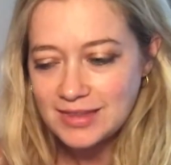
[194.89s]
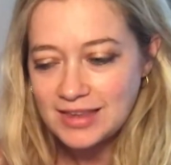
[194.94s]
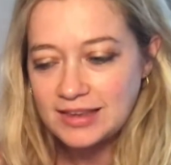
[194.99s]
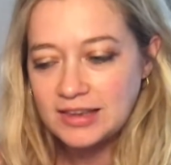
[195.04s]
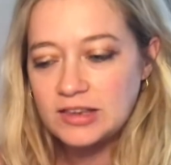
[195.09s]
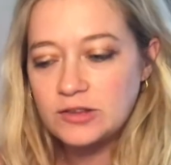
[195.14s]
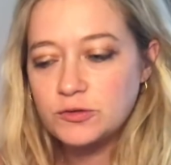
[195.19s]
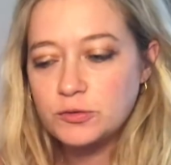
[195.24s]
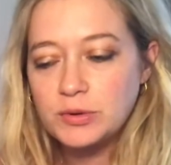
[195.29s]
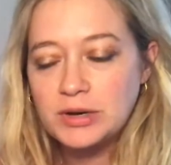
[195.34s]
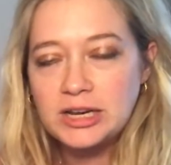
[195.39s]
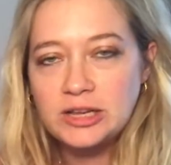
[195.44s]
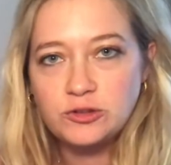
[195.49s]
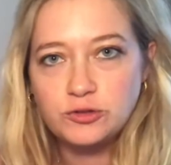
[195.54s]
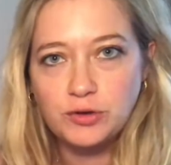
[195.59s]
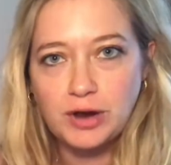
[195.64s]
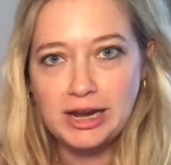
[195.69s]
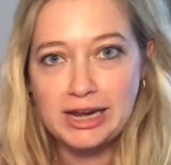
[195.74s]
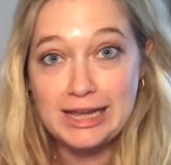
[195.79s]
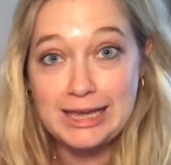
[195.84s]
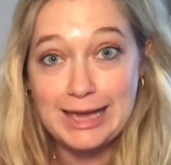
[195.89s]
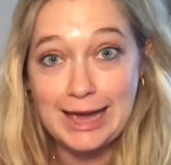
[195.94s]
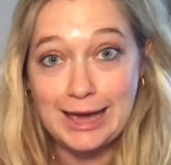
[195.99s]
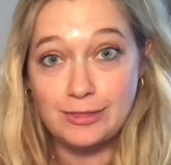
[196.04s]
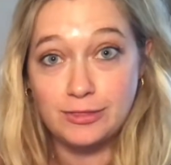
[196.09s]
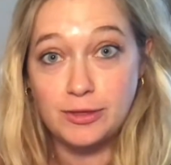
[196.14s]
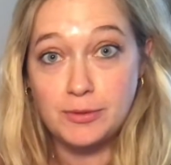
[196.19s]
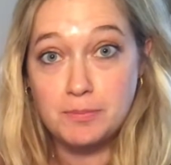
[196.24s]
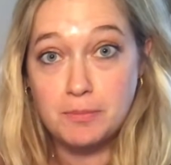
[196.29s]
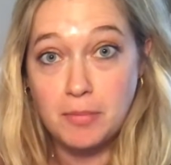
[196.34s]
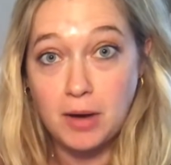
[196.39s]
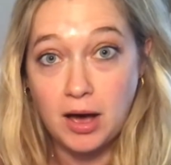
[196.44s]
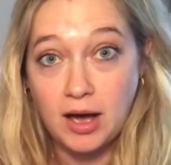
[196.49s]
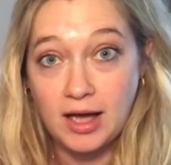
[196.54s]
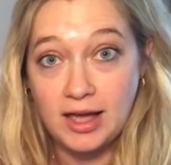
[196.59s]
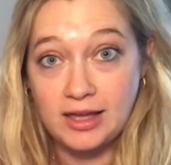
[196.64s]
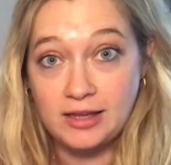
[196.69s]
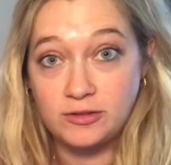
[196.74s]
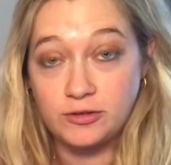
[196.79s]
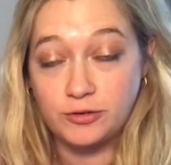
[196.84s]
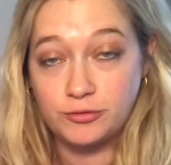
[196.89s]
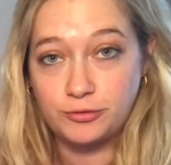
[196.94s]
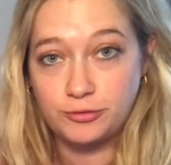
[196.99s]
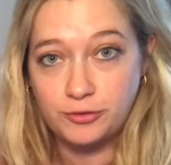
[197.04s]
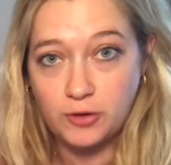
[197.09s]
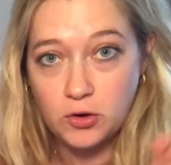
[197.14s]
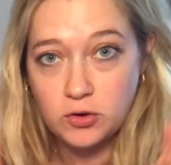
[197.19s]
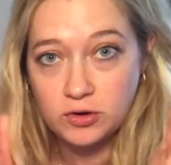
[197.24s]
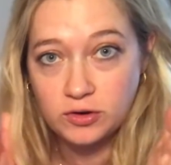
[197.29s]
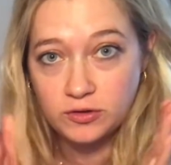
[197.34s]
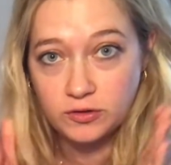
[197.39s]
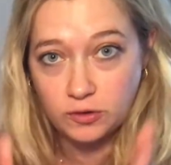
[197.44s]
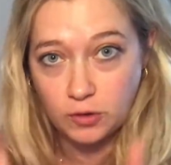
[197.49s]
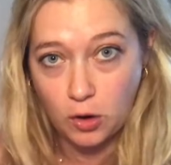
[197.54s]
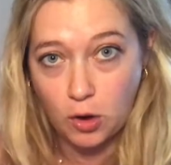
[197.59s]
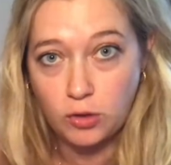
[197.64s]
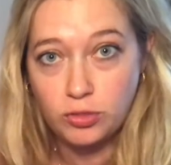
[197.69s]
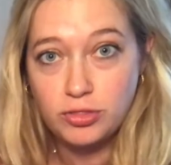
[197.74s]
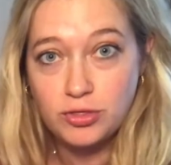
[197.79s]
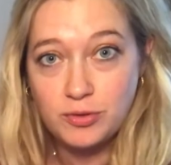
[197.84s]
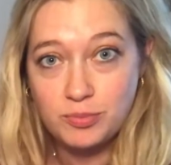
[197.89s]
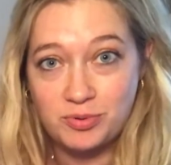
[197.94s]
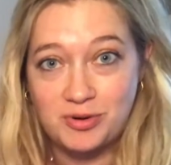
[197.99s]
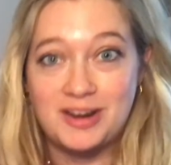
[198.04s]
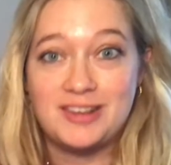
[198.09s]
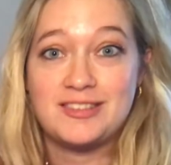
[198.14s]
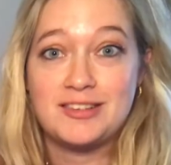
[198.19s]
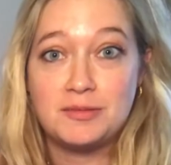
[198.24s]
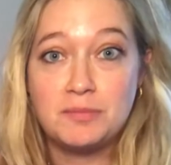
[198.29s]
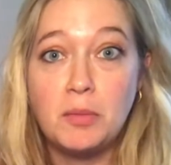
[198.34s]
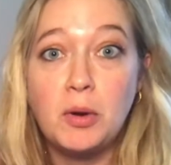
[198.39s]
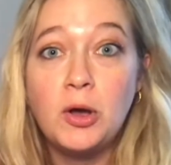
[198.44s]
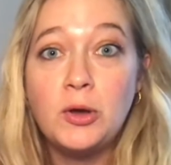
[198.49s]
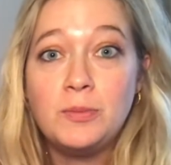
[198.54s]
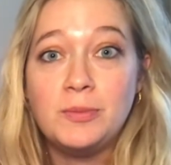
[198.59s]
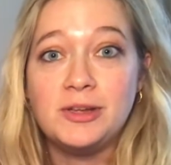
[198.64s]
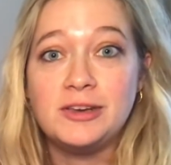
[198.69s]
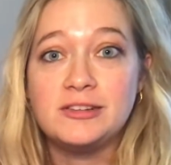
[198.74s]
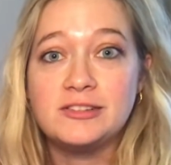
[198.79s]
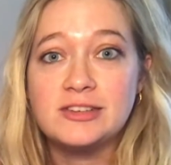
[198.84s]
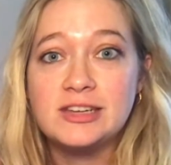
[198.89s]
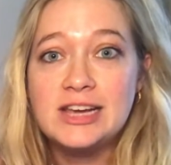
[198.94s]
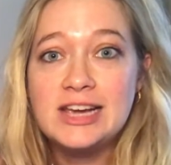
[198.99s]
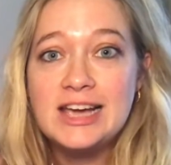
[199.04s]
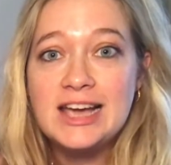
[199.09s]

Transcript: is really trying to get the mind focused on the present moment.